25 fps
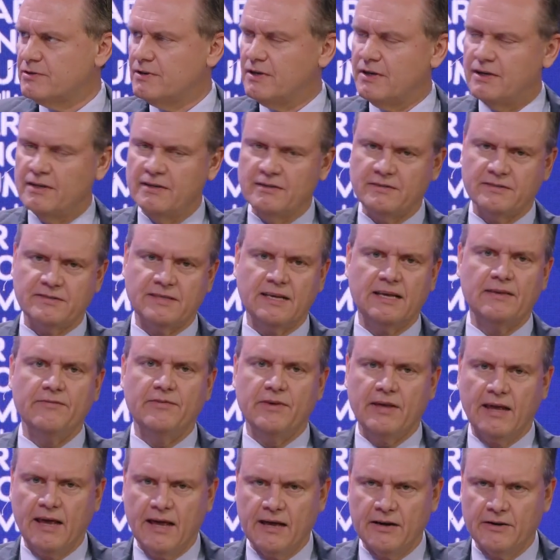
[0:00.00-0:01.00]
And
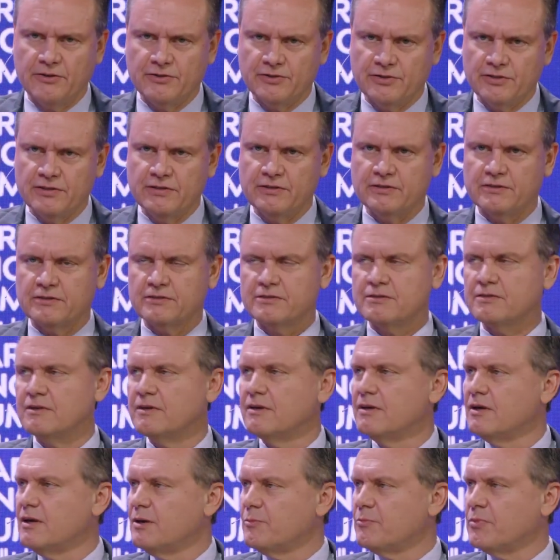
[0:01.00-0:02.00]
saving energy is
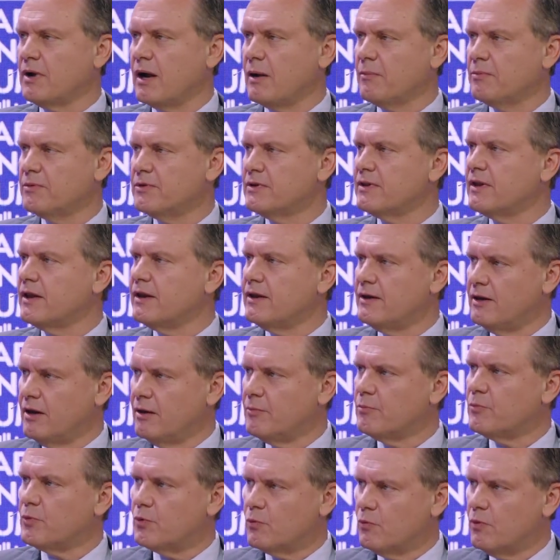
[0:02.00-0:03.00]
probably the
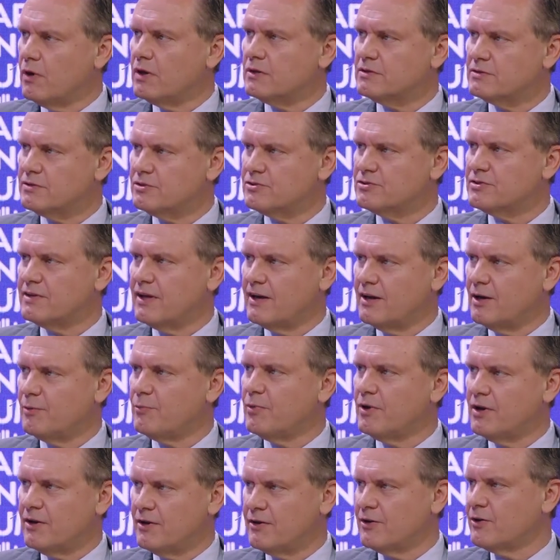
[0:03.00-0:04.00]
number one
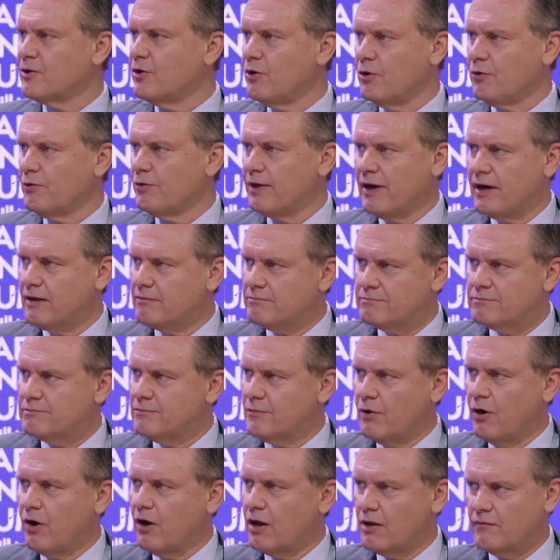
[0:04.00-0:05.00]
sustainability goal that
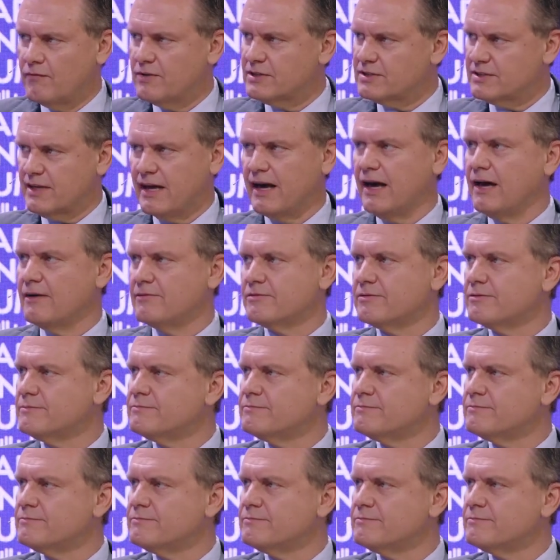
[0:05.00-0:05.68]
all of us have.